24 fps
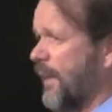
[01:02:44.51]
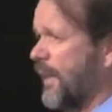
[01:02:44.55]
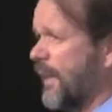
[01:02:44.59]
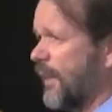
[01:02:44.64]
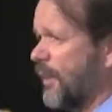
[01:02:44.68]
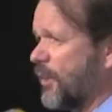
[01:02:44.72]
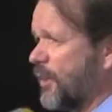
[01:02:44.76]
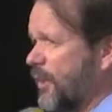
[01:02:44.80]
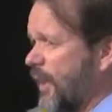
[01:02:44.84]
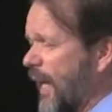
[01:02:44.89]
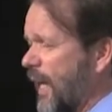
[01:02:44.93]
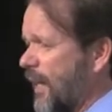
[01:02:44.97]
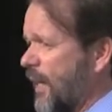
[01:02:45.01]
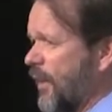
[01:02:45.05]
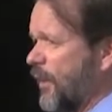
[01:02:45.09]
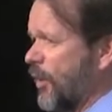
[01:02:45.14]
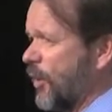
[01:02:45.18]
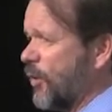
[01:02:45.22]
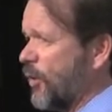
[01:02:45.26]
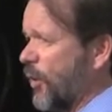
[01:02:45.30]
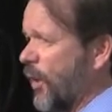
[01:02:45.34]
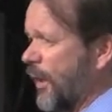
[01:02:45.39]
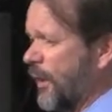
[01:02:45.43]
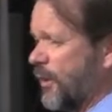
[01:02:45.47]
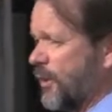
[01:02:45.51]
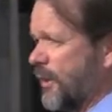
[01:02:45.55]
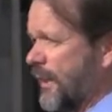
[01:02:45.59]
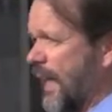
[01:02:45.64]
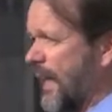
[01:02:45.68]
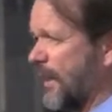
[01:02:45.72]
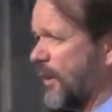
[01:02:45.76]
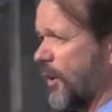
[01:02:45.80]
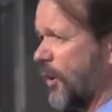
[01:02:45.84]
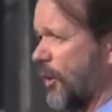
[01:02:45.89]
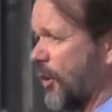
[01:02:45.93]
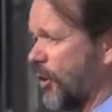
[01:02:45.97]
He, stand at the, he
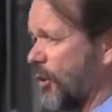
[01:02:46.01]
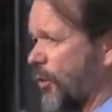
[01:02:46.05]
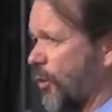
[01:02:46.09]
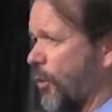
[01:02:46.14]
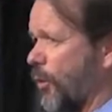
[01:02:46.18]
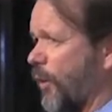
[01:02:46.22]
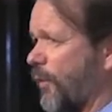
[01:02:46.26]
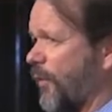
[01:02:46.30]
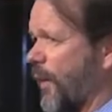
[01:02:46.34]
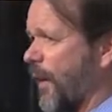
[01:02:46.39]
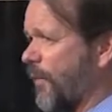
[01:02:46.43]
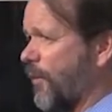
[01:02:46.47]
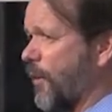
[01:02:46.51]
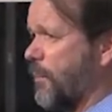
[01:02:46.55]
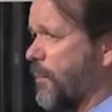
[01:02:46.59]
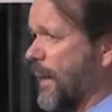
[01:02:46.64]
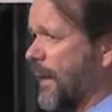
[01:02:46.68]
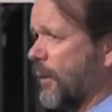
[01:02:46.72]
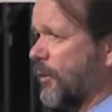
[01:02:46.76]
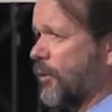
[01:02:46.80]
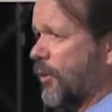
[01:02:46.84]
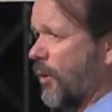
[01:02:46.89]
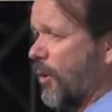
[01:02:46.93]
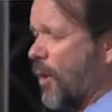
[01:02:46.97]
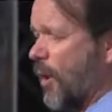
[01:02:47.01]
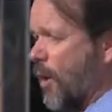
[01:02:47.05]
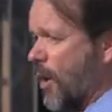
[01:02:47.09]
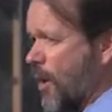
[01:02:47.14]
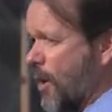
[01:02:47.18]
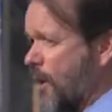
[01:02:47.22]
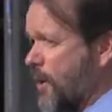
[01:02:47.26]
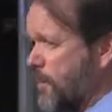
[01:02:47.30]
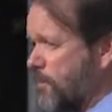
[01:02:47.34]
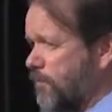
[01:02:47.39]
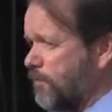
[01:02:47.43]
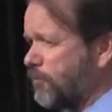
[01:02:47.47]
stands at the door of every man's
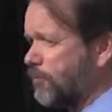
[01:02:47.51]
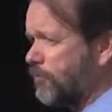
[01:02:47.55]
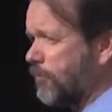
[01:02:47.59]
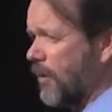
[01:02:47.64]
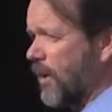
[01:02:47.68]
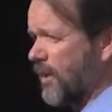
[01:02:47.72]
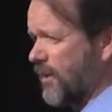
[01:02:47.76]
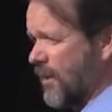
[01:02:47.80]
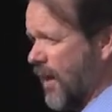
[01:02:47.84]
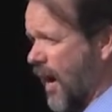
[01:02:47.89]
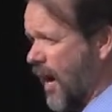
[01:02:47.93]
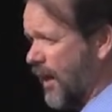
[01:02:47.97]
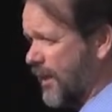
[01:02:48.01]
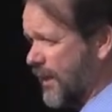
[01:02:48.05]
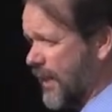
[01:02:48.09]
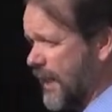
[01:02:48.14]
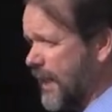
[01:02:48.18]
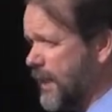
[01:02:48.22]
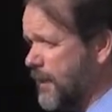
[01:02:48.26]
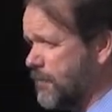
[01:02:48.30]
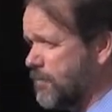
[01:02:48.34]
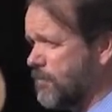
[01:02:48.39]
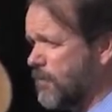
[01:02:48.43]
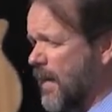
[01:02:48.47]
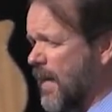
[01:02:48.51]
heart, knocking.